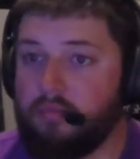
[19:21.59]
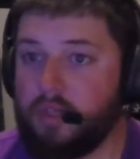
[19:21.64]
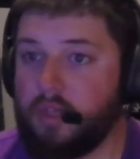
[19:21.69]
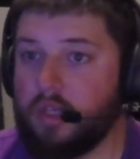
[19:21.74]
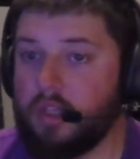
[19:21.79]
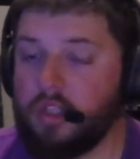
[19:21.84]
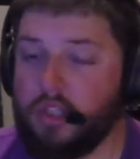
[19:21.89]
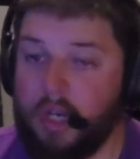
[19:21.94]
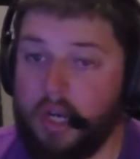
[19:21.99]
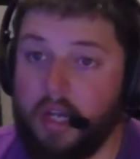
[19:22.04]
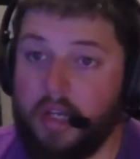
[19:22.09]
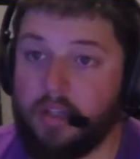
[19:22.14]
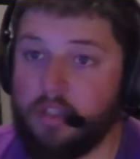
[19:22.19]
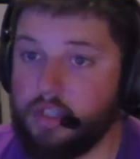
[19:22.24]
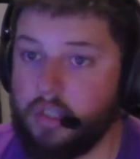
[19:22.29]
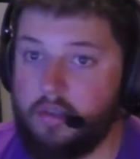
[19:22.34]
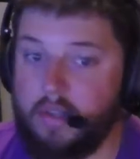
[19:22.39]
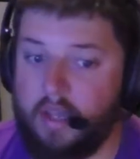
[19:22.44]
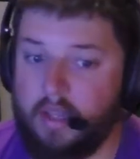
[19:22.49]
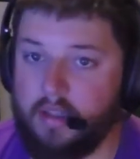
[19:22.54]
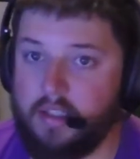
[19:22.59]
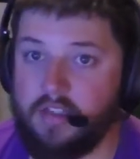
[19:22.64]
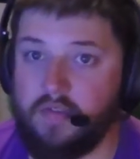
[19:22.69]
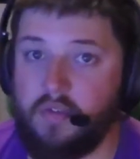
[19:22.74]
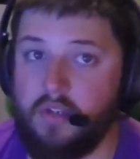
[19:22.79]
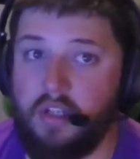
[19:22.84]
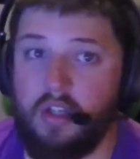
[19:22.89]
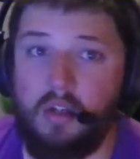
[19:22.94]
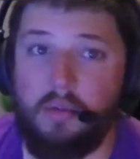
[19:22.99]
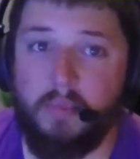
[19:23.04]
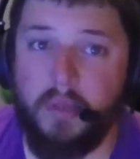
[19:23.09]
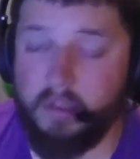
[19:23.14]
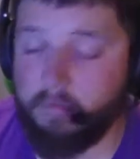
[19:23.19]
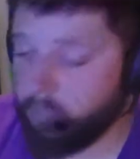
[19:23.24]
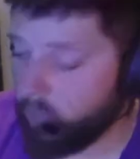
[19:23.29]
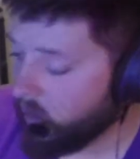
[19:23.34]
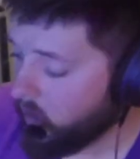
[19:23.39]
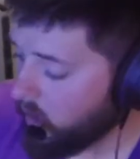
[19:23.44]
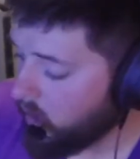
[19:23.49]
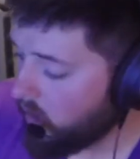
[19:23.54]
I'll try and show that in this video, but
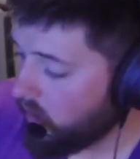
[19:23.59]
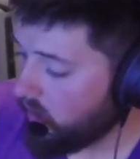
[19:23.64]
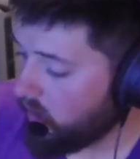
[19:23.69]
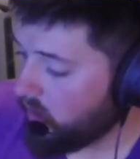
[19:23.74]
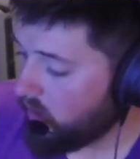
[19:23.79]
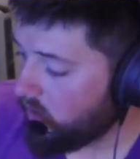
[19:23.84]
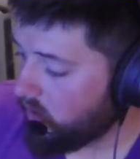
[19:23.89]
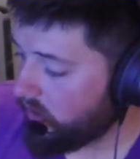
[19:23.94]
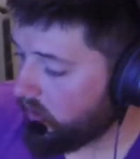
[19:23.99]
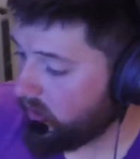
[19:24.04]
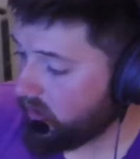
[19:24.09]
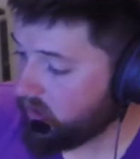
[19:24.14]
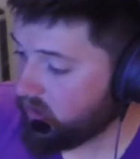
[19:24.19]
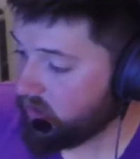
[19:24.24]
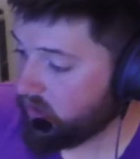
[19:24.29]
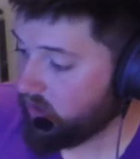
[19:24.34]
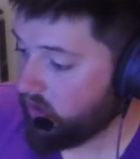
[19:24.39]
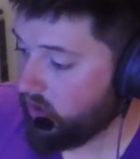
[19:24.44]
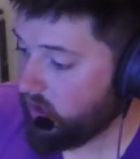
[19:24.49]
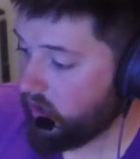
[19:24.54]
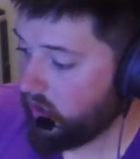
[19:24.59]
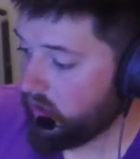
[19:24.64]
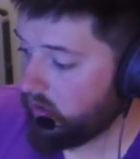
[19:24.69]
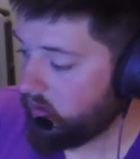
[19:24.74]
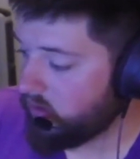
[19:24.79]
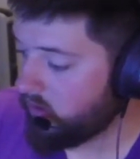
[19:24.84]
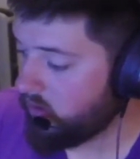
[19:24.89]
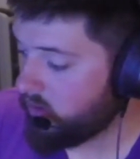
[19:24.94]
this is already